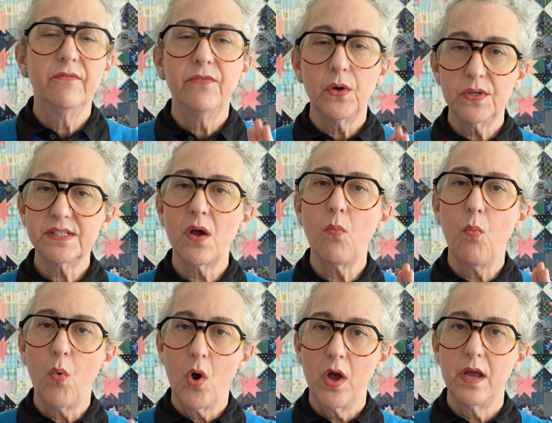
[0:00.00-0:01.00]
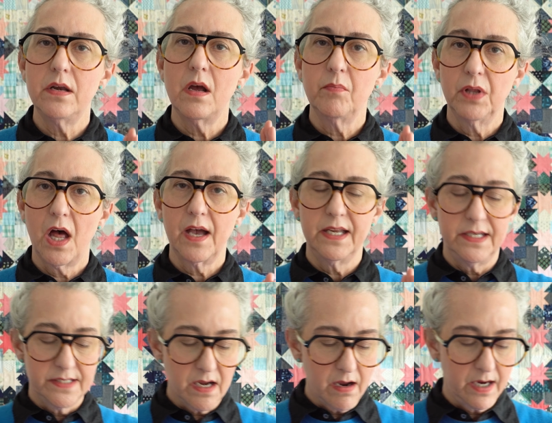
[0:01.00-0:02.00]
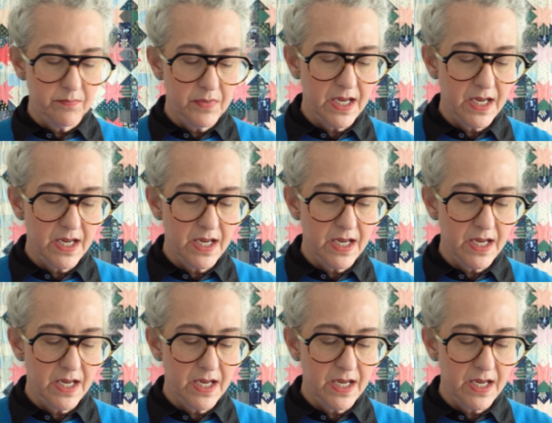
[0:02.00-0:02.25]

Focus on one block at a time.